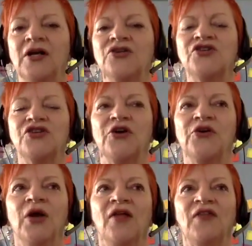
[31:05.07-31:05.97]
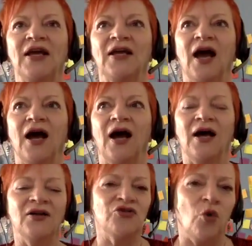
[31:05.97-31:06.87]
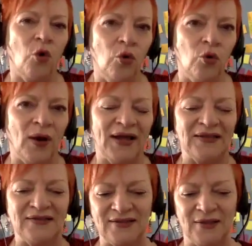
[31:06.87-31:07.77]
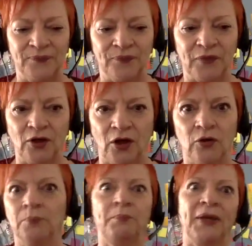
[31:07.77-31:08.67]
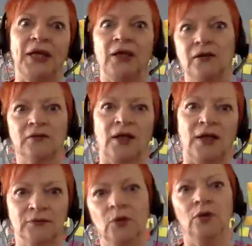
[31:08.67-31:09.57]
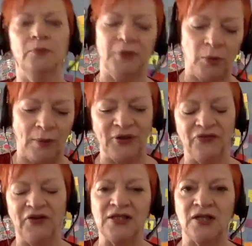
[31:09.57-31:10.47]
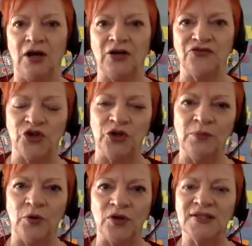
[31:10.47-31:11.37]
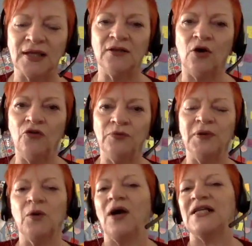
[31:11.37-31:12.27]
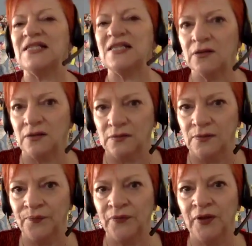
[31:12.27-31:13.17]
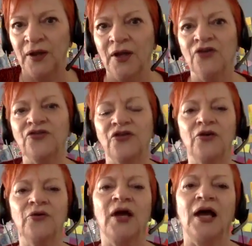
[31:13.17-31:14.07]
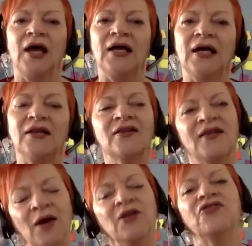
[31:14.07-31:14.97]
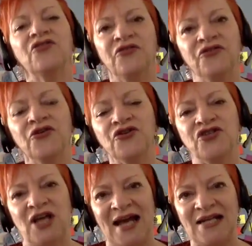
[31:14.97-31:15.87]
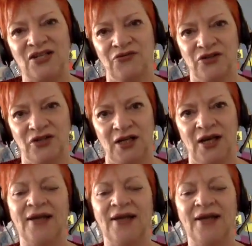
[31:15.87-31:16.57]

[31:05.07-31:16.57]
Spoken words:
So they aren't always, big, like, woo, blow up in your face kind of turning points. They can often be quite subtle. So that's the first activity.